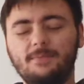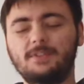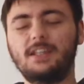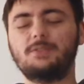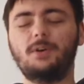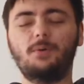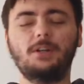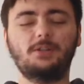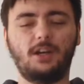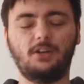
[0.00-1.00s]
that's why I
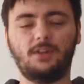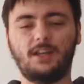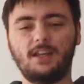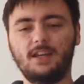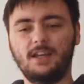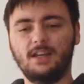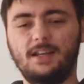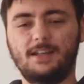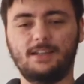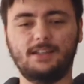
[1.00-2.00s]
wanted to kind of like
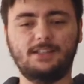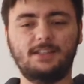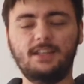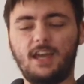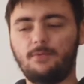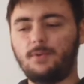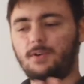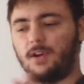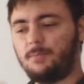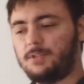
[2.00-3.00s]
see
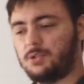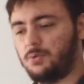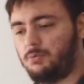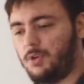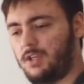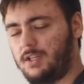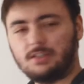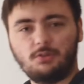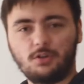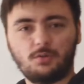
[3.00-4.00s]
where episode 3
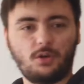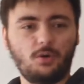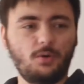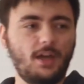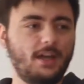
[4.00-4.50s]
is going to go,